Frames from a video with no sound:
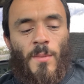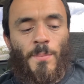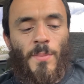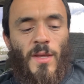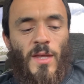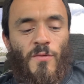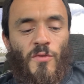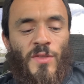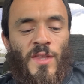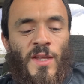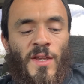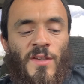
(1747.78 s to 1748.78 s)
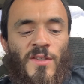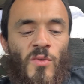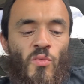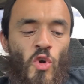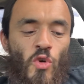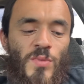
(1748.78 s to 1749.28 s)
But evil things and
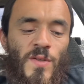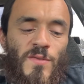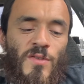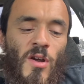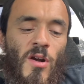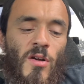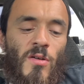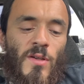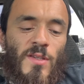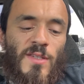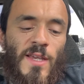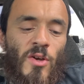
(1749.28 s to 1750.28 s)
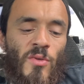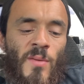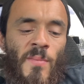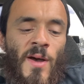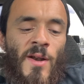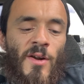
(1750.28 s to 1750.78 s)
robes of sorrow assailed the
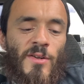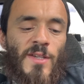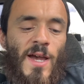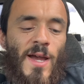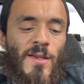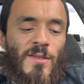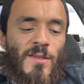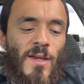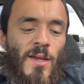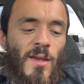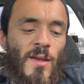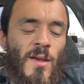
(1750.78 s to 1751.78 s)
monarch's high estate.